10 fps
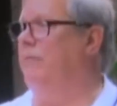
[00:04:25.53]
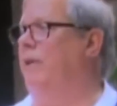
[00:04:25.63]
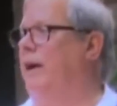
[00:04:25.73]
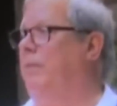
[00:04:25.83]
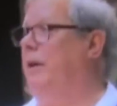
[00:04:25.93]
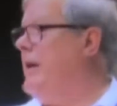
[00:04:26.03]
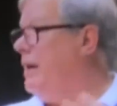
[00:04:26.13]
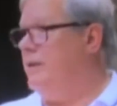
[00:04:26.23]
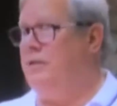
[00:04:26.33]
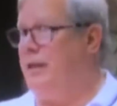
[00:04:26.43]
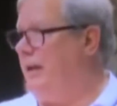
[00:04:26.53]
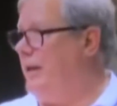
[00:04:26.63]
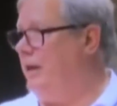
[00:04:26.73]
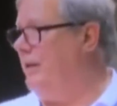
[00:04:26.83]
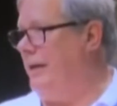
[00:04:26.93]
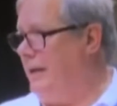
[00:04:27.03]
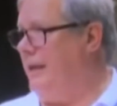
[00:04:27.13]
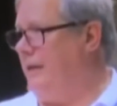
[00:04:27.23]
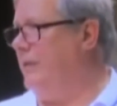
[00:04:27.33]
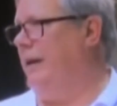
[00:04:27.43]
environment instead of killing
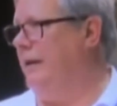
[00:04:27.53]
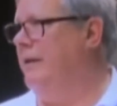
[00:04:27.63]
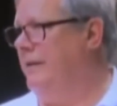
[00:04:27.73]
anything.